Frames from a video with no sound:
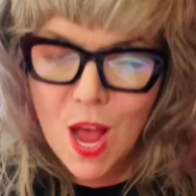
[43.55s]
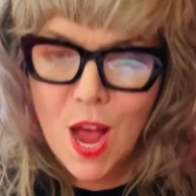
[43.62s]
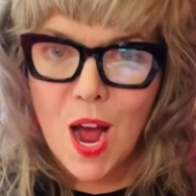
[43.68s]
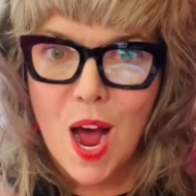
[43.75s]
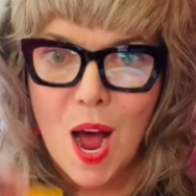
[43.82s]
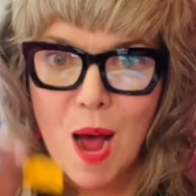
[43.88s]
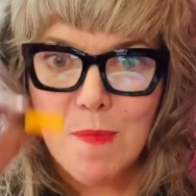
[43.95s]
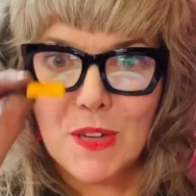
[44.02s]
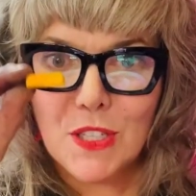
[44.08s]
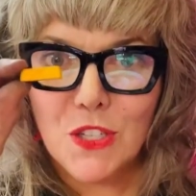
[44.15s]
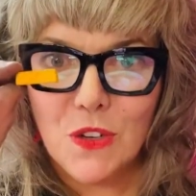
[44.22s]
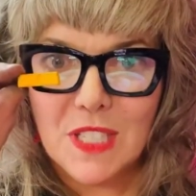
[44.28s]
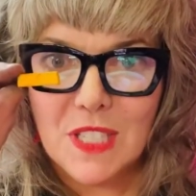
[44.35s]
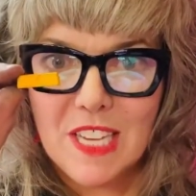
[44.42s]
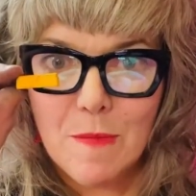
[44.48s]
But
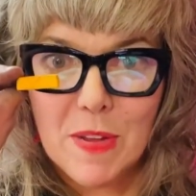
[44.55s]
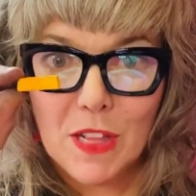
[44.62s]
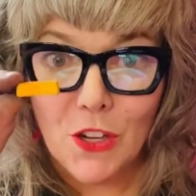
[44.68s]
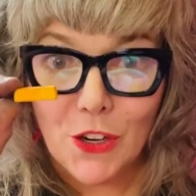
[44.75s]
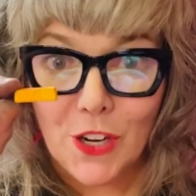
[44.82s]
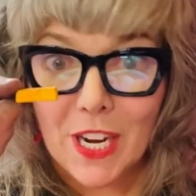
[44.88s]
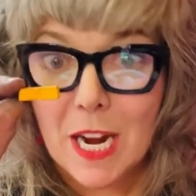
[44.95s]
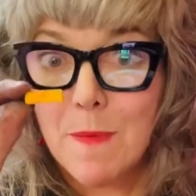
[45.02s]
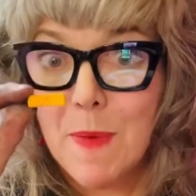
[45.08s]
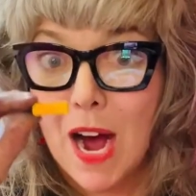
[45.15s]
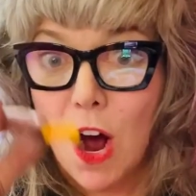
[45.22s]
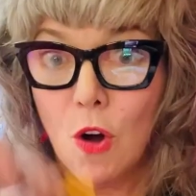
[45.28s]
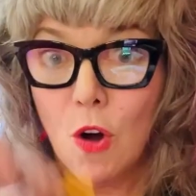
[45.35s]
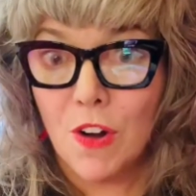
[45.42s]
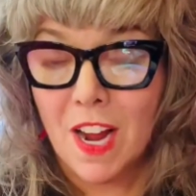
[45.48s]
students have been learning
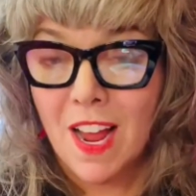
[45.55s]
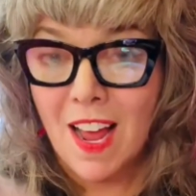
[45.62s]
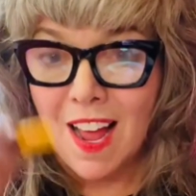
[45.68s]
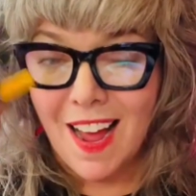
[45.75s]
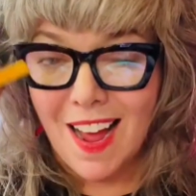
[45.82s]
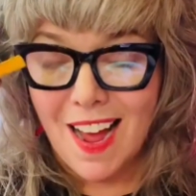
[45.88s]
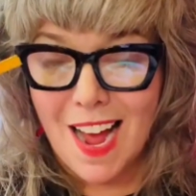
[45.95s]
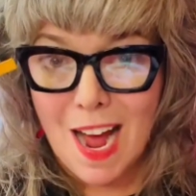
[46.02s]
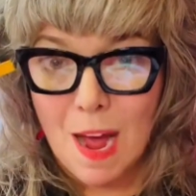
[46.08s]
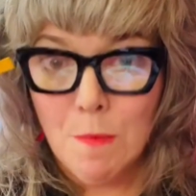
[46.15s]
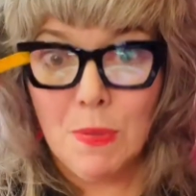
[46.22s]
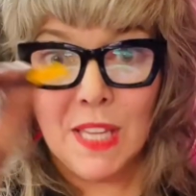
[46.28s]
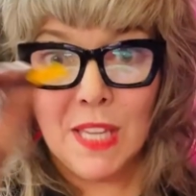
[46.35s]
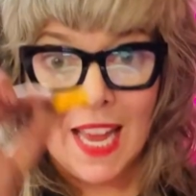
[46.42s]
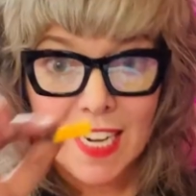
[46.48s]
about
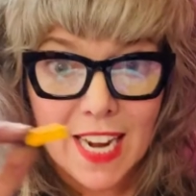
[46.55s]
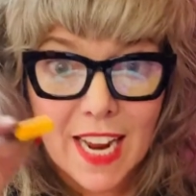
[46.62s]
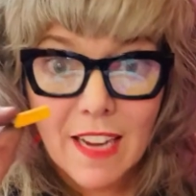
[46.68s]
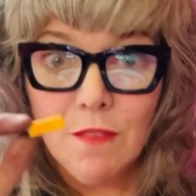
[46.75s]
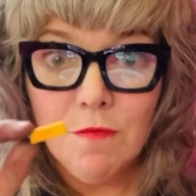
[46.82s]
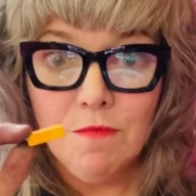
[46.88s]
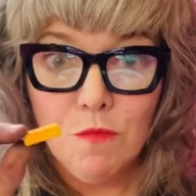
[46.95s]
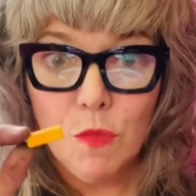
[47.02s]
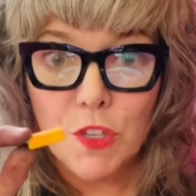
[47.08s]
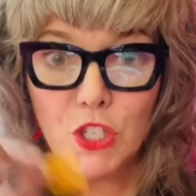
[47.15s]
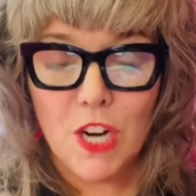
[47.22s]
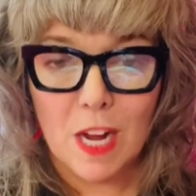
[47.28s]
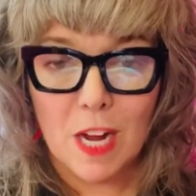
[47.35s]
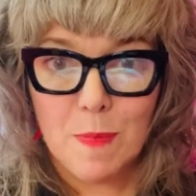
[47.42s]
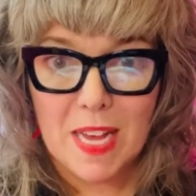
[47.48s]
blending with
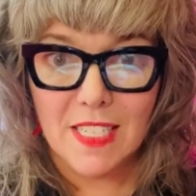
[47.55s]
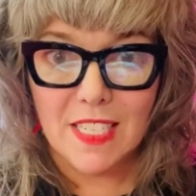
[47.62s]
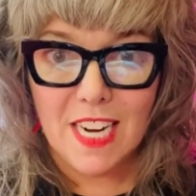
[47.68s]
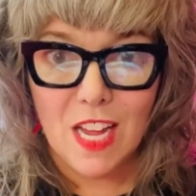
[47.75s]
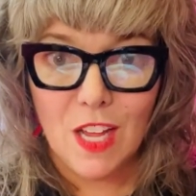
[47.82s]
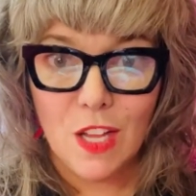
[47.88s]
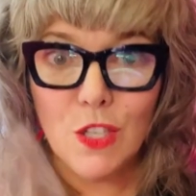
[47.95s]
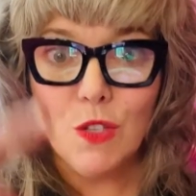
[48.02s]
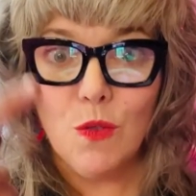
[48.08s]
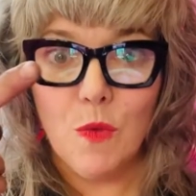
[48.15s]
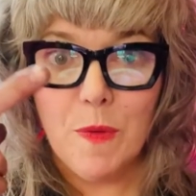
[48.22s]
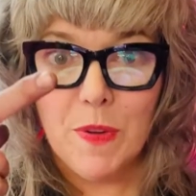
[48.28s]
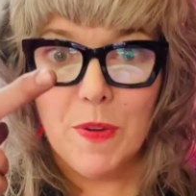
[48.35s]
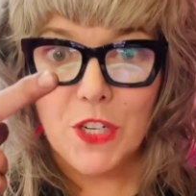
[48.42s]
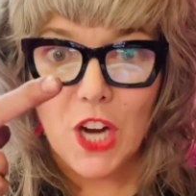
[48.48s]
chalk pastels. We've
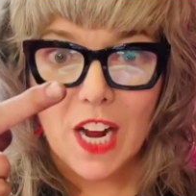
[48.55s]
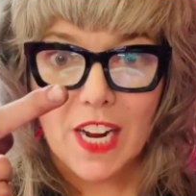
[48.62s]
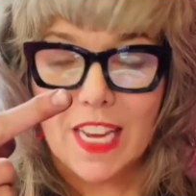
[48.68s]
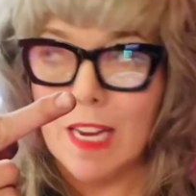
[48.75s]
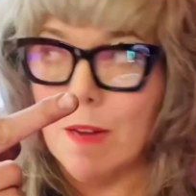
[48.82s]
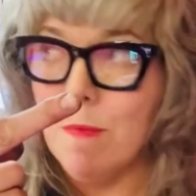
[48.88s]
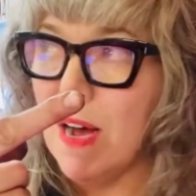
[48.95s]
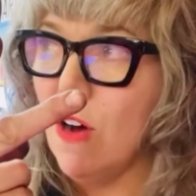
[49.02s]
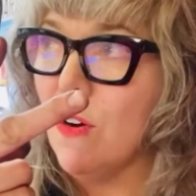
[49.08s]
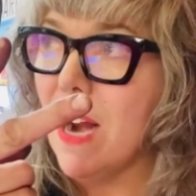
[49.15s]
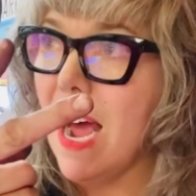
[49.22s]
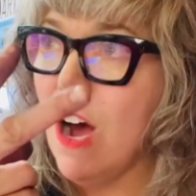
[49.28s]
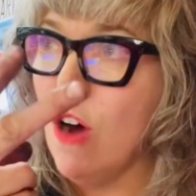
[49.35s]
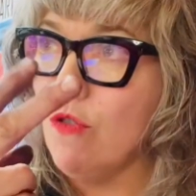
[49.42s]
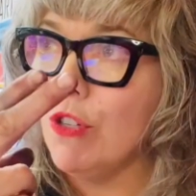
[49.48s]
been talking about
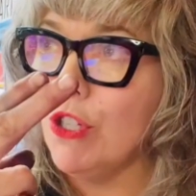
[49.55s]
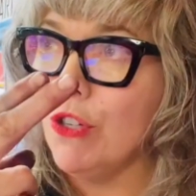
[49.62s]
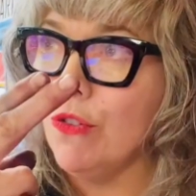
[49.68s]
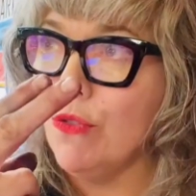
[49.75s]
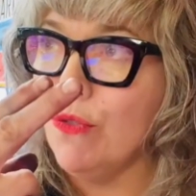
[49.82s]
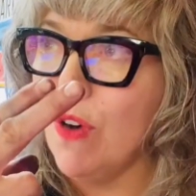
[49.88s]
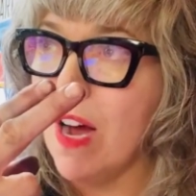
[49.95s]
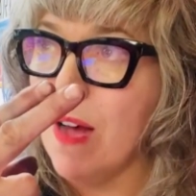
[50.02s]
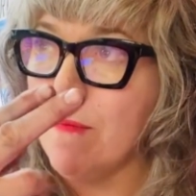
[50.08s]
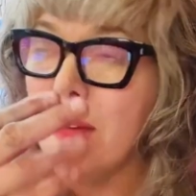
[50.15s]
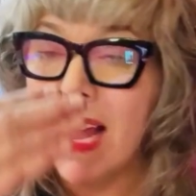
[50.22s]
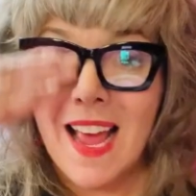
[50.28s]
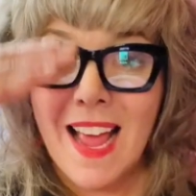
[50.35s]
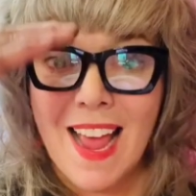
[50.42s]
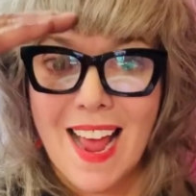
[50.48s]
how to
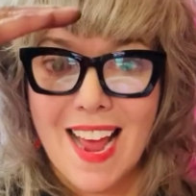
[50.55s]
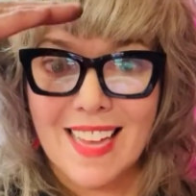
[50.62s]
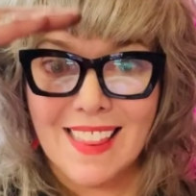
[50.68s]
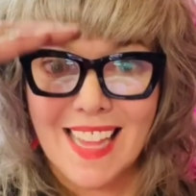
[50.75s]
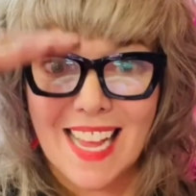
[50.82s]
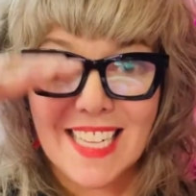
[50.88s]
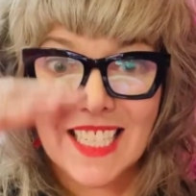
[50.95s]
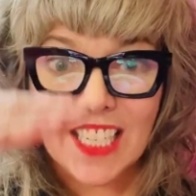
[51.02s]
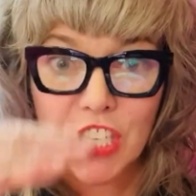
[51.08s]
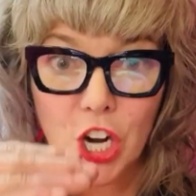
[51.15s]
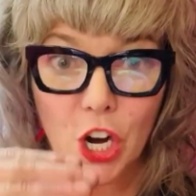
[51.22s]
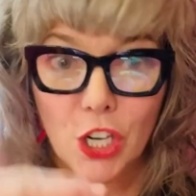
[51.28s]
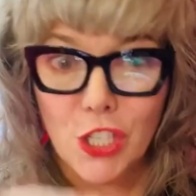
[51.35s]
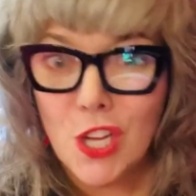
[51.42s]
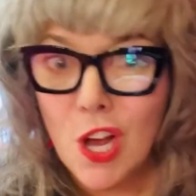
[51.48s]
add lights and
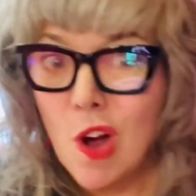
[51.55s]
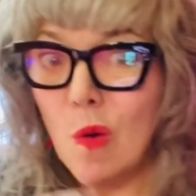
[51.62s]
darks.